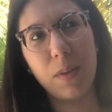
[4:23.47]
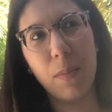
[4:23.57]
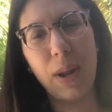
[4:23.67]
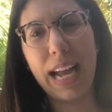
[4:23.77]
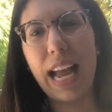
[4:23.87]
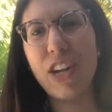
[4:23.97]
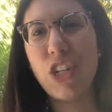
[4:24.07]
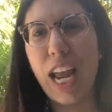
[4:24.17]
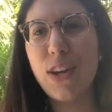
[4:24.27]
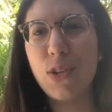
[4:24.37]
But I kind of
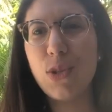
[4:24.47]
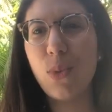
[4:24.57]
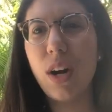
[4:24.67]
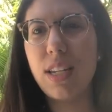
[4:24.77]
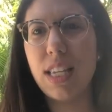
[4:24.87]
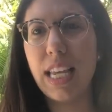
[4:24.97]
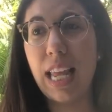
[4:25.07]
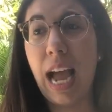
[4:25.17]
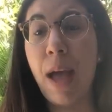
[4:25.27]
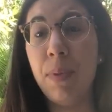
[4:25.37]
changed those words to
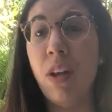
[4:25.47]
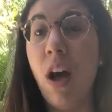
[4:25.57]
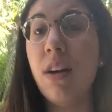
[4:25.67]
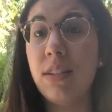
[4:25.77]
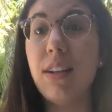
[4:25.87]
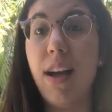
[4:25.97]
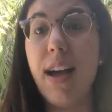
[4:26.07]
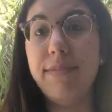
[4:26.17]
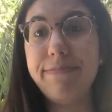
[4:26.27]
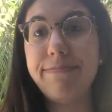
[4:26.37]
say I belong to God.